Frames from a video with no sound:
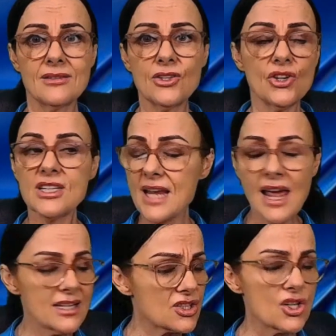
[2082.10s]
It
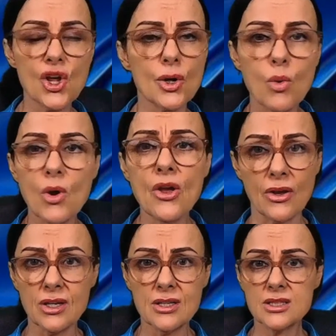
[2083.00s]
takes a lot of
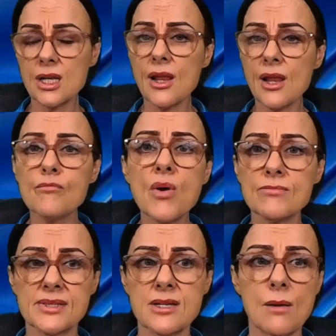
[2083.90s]
work to love bomb
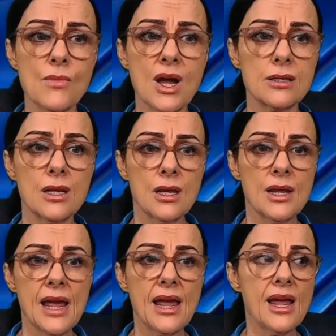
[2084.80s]
someone,
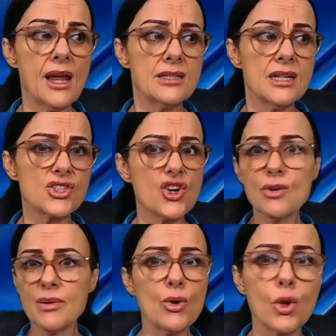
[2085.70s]
and it's got to
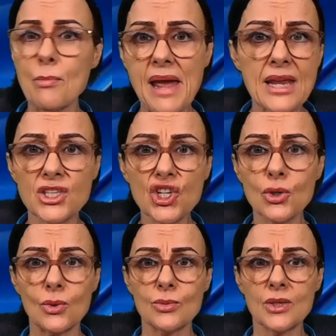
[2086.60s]
be all about
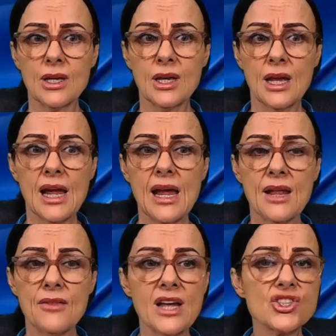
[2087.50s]
you.
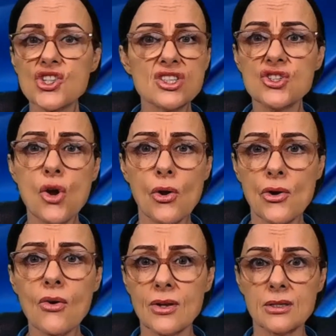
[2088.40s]
And that's just not
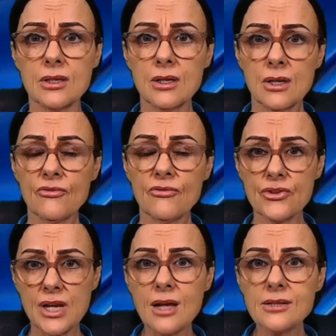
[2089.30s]
on for the
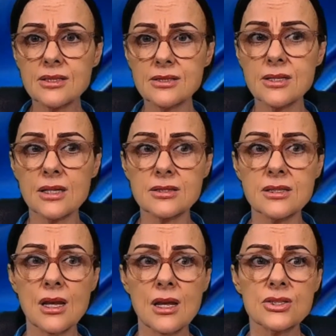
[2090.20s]
narcissist.
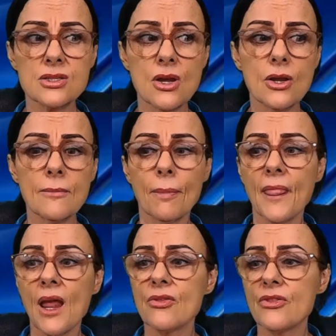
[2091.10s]
So
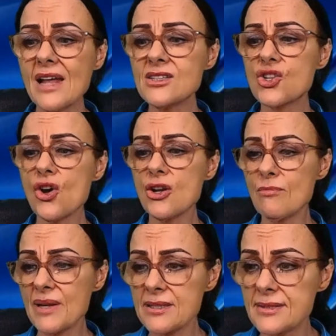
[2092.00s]
that's got to
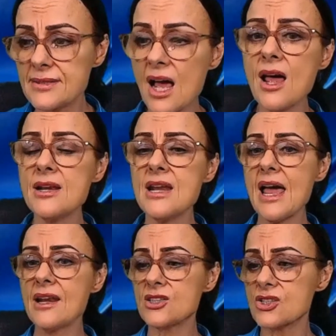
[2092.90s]
be done,
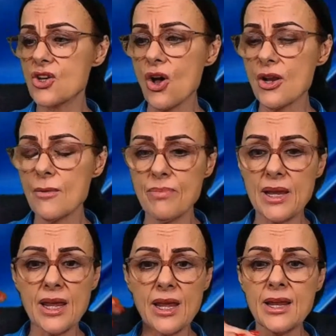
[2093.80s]
and it's got to
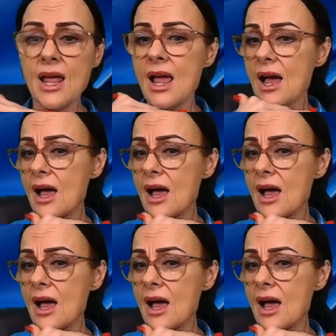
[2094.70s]
be